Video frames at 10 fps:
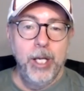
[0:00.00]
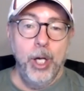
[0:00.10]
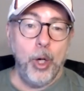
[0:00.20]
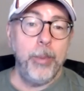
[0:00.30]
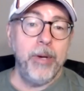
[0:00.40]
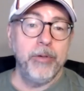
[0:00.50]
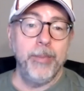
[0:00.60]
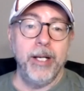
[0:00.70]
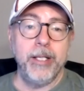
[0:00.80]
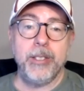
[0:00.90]
Hope
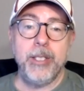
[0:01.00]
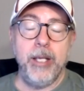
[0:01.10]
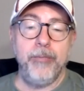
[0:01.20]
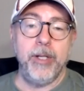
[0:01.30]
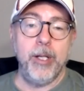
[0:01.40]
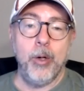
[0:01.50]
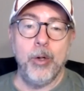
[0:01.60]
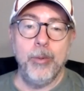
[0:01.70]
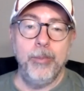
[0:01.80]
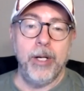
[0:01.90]
everybody's safe at
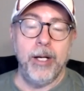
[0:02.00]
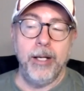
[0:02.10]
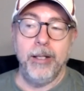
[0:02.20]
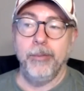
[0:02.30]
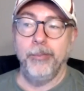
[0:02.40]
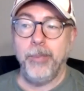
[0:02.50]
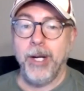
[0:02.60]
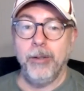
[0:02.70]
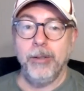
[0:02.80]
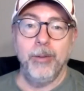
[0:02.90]
home. Uh,
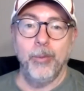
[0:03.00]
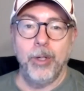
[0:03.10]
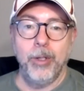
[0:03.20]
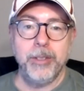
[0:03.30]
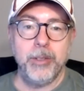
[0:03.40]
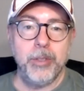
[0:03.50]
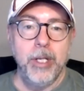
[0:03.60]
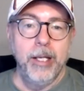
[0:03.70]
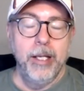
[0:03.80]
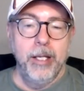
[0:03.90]
apparently, the world is
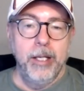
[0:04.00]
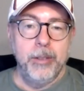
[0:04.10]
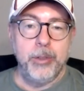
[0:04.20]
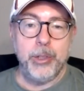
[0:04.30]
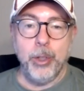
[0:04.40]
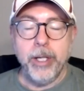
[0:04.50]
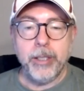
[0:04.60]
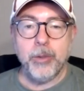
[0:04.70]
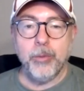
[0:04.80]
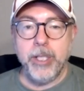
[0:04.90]
starting
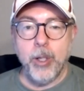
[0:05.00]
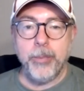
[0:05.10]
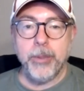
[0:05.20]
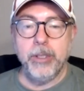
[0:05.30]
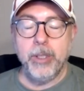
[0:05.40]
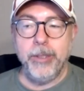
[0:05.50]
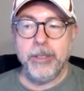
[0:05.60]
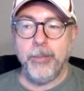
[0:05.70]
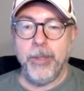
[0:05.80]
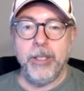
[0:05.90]
to reopen a little bit,
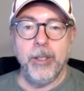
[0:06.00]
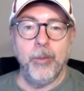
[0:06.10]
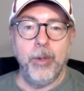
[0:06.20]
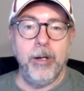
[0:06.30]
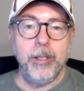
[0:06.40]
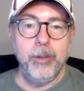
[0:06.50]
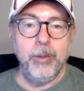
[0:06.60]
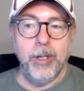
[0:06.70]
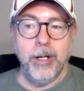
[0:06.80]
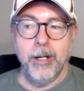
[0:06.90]
depending on where
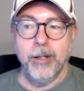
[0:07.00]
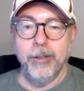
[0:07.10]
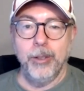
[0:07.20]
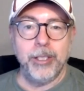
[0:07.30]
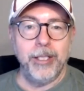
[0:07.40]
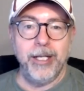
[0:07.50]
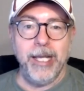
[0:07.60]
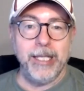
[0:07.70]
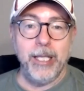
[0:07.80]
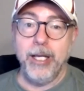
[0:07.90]
you are looking at
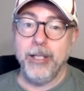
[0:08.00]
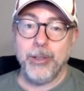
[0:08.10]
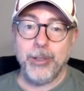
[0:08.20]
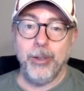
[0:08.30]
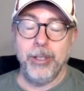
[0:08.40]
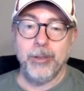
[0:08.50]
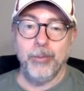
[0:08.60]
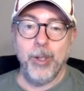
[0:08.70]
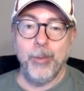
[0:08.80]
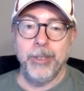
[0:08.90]
headlines. It's starting to
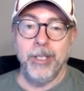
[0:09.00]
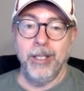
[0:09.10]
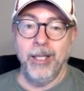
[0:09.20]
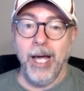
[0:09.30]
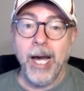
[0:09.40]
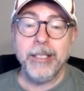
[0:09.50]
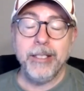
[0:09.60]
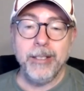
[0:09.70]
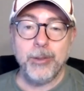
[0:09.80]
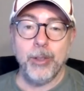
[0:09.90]
reopen a lot
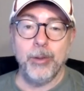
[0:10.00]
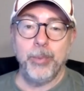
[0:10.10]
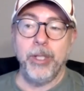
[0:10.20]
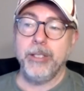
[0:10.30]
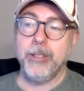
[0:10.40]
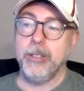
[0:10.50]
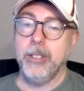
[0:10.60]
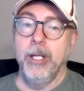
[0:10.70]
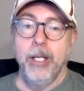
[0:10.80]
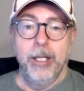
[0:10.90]
in certain
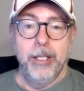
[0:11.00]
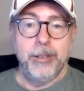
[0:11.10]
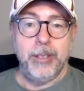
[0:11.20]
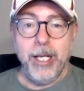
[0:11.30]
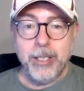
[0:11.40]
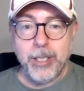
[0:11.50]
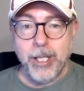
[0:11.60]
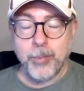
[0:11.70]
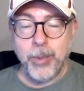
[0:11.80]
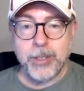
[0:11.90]
places. Today's
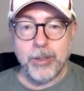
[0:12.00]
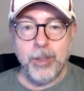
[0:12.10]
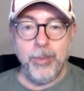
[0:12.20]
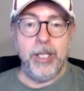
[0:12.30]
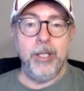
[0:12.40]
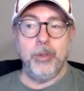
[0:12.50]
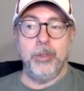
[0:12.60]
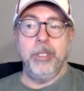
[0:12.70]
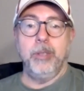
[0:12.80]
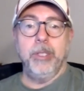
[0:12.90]
stock picks are going to be
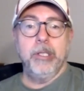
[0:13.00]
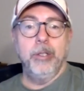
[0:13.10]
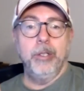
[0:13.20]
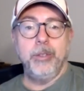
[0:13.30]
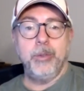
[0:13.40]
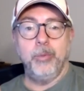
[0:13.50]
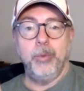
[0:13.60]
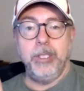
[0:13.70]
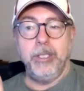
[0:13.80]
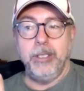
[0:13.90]
interesting because
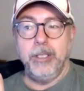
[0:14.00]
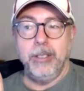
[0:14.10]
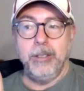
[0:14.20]
we...